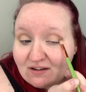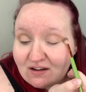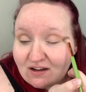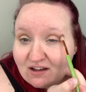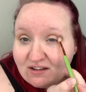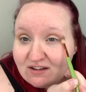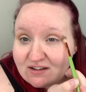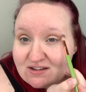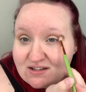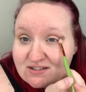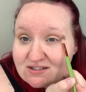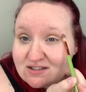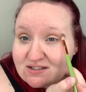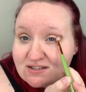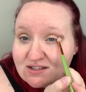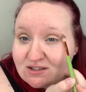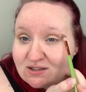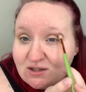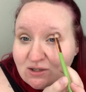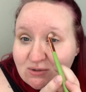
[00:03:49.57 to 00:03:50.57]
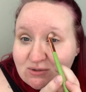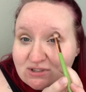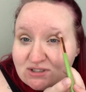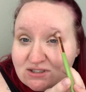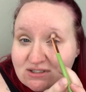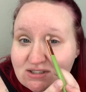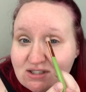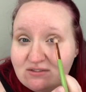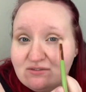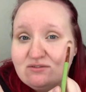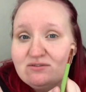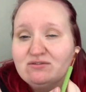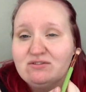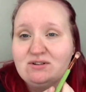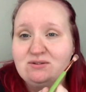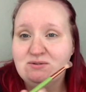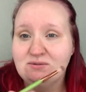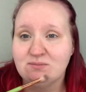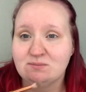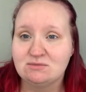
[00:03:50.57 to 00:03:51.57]
I think this is the closest I've
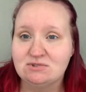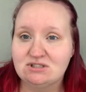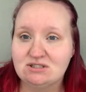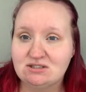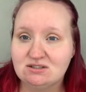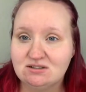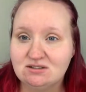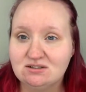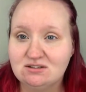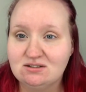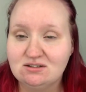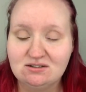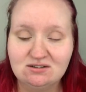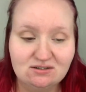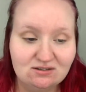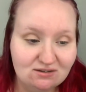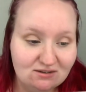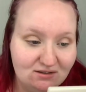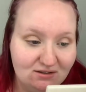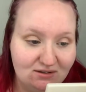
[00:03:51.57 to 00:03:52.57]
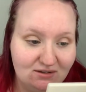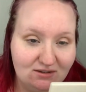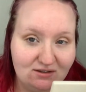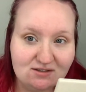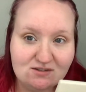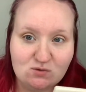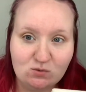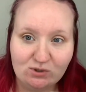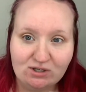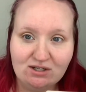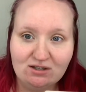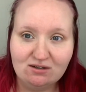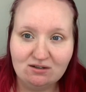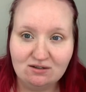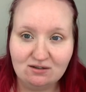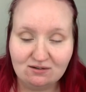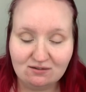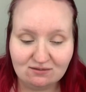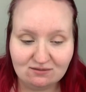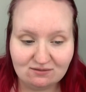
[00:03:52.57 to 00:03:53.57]
filmed. It's
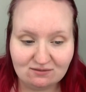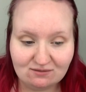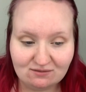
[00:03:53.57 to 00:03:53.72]
weird.